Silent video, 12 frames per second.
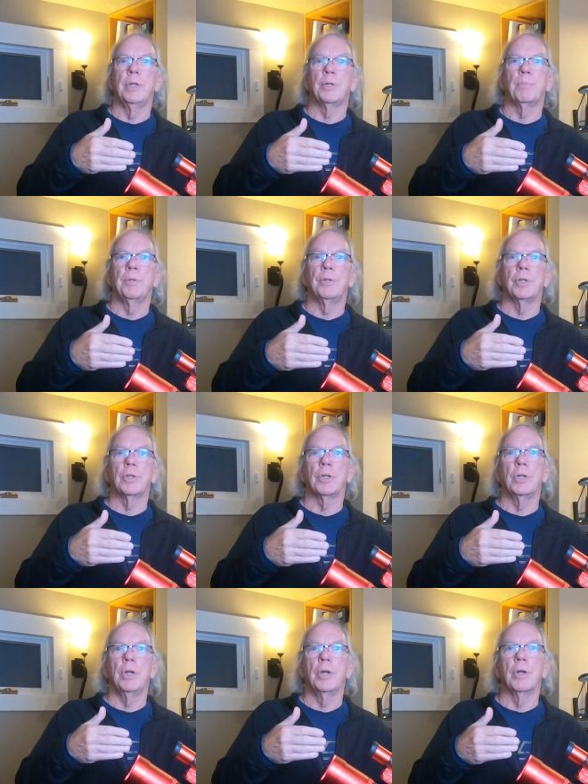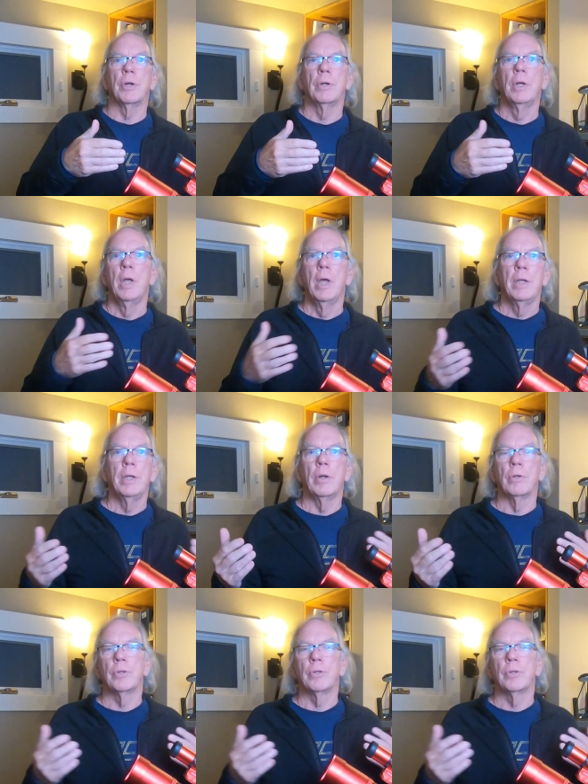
this position here, you know.